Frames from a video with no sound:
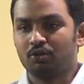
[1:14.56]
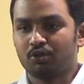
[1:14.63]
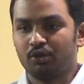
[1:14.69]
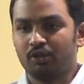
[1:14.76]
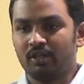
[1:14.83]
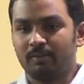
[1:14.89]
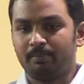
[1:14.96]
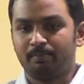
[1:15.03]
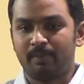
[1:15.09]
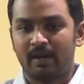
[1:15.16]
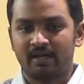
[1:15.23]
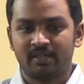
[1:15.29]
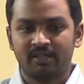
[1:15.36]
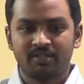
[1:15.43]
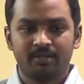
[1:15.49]
how should the
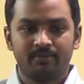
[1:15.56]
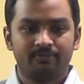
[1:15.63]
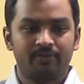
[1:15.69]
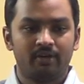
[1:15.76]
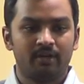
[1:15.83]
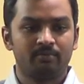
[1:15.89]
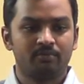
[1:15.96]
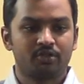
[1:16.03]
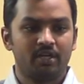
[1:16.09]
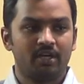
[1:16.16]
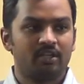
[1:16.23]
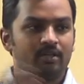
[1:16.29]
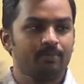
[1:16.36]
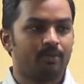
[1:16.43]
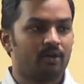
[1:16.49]
partnership firm
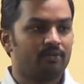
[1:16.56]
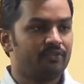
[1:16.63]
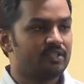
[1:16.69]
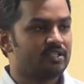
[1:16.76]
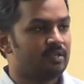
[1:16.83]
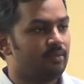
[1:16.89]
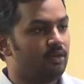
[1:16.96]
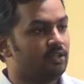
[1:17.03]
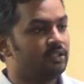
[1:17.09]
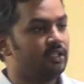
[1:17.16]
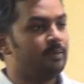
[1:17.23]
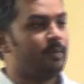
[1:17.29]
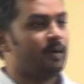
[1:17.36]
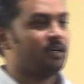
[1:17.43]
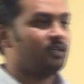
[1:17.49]
share the profits
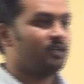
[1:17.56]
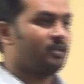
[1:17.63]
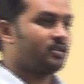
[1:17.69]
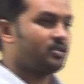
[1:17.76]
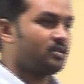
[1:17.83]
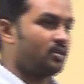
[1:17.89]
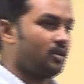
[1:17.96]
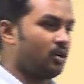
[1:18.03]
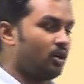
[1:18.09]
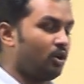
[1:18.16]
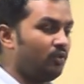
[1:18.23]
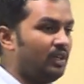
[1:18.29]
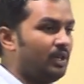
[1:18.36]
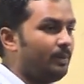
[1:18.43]
among the partners, or